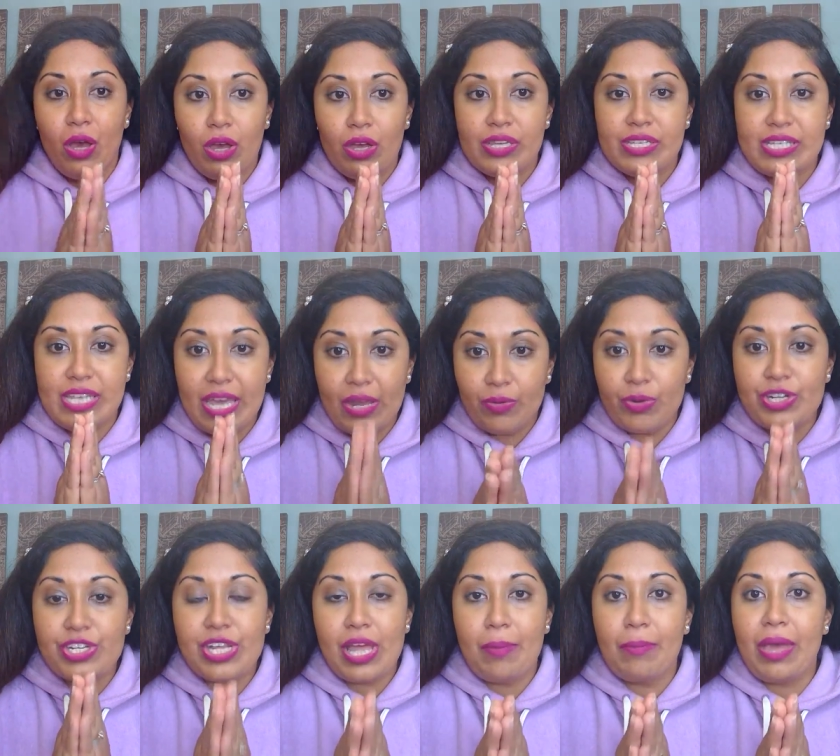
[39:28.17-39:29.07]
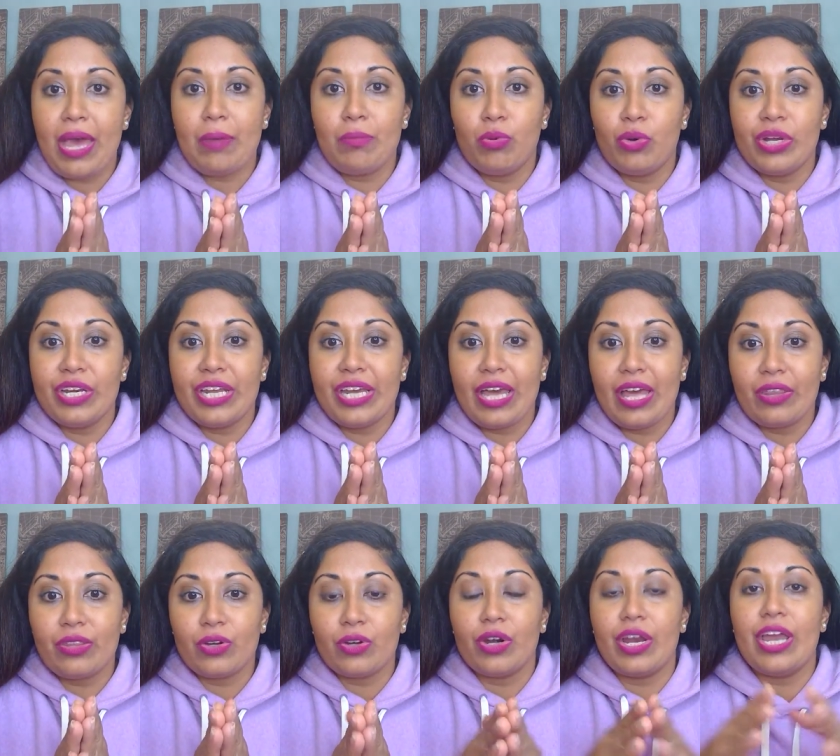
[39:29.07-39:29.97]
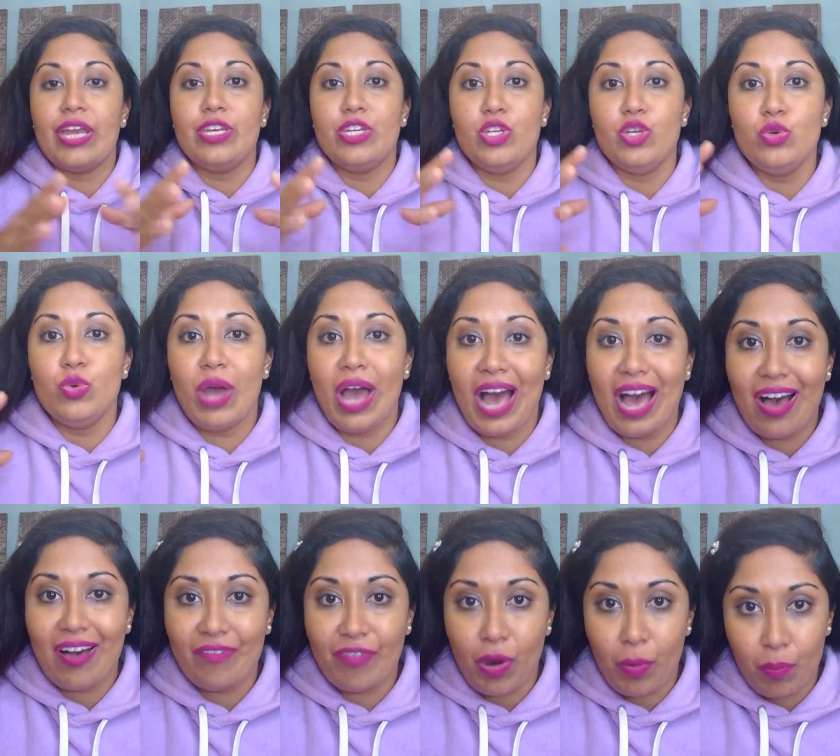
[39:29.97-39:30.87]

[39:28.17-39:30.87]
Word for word: Sandwich that bad boy together and you have